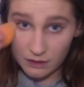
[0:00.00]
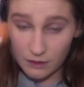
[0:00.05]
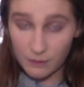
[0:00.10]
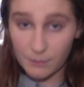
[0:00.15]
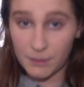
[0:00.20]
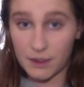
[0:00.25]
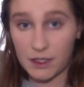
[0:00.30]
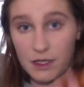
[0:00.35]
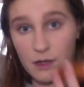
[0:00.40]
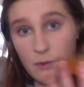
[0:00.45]

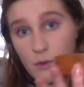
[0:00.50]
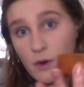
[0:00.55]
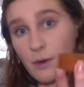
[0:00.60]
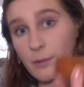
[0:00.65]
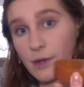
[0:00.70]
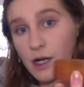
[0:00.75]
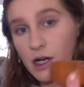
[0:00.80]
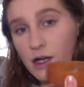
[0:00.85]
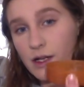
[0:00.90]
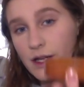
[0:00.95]
but now
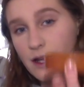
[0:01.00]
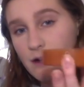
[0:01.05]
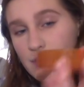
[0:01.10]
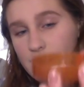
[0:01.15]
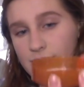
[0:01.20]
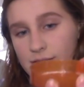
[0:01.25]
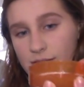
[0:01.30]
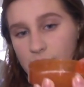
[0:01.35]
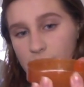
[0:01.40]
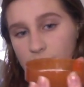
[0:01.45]
Walmart
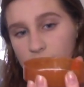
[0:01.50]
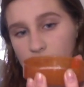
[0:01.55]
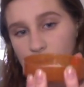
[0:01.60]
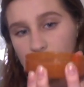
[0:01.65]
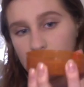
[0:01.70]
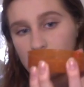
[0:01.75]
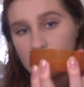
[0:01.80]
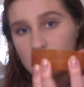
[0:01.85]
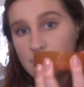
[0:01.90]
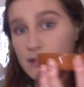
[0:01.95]
carries
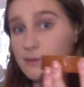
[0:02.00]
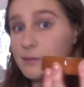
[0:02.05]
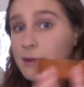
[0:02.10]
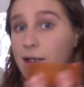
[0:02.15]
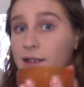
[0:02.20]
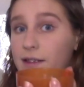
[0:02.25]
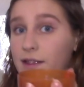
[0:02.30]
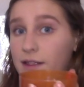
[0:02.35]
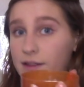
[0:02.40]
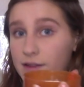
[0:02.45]
this, at least
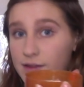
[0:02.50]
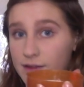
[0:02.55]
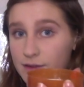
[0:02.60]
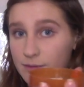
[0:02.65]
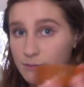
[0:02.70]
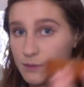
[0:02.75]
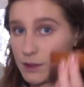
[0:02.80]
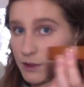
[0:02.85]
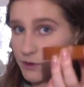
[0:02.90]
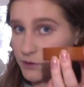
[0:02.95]
mine does,
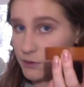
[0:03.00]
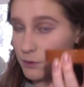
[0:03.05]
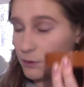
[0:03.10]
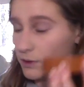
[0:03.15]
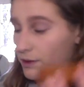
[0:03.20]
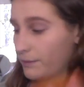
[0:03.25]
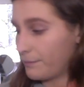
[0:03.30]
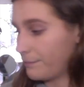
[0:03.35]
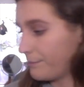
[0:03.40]
in store.